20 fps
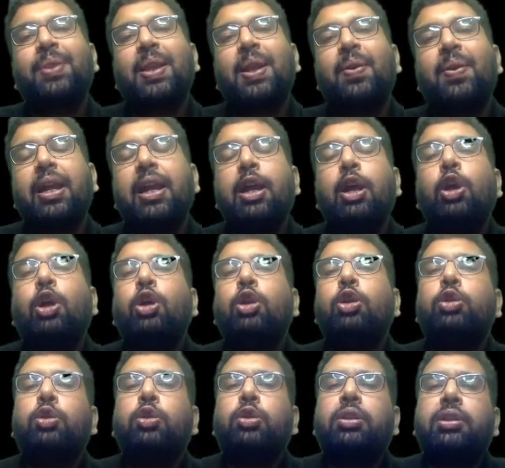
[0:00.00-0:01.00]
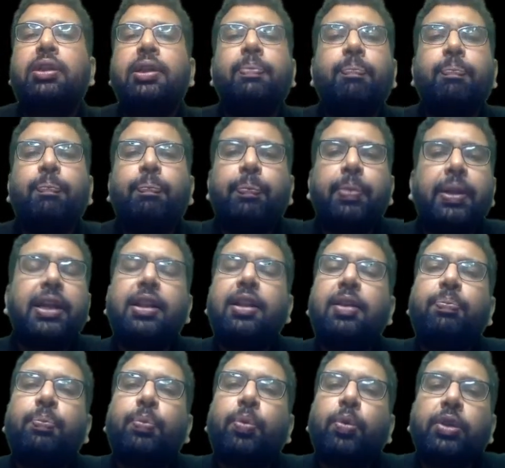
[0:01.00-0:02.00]
Okay. So simply the
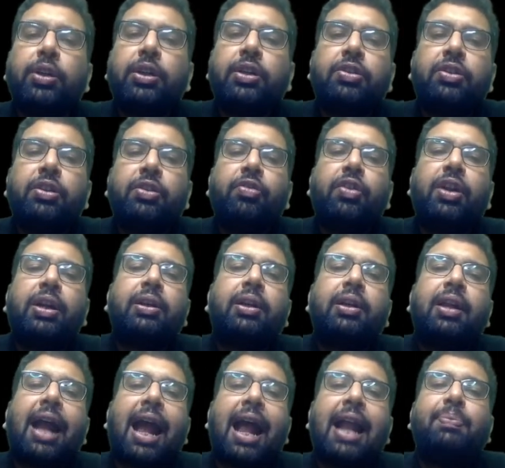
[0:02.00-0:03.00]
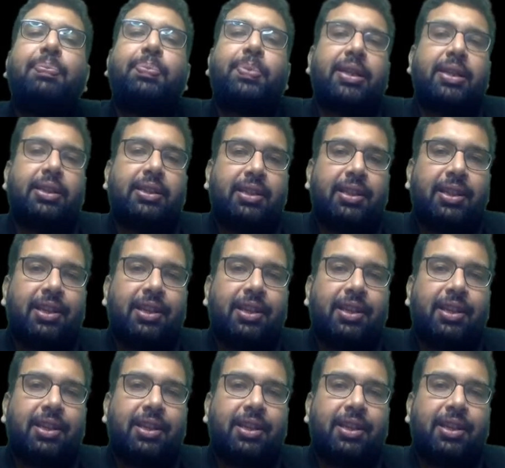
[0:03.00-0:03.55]
position vector helps us.